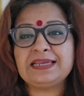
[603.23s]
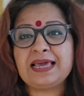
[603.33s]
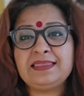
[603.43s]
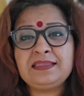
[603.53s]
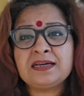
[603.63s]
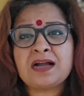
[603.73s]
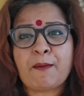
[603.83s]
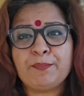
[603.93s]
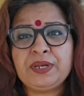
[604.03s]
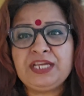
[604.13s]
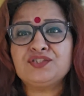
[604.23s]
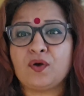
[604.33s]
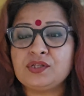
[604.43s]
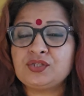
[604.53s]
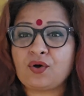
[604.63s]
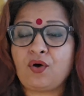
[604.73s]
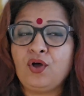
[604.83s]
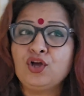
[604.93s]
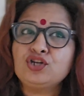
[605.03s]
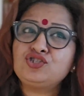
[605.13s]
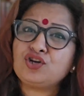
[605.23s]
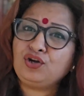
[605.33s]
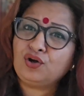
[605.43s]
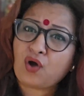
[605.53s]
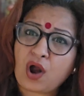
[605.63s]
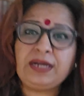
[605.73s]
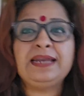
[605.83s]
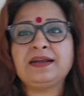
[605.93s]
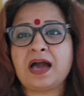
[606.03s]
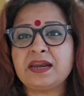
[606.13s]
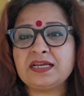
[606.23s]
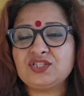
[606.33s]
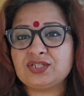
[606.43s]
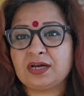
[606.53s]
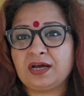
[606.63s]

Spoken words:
And I think the companies also should not encourage